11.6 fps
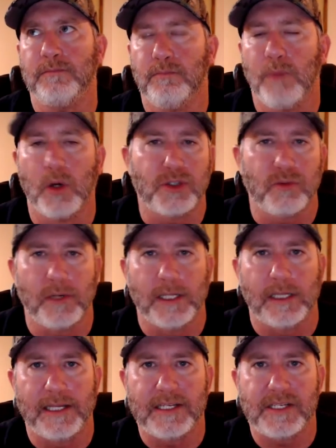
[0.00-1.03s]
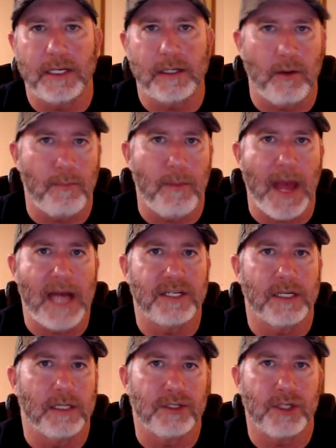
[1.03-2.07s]
most realistic or
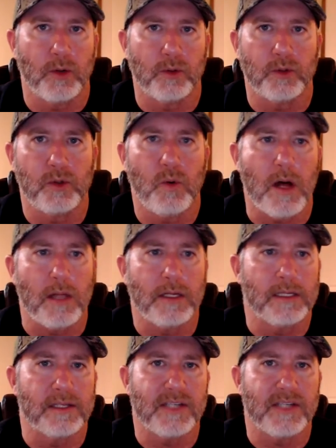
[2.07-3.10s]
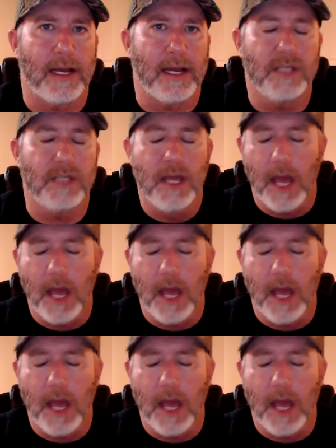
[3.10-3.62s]
matching the tonal quality and the sound,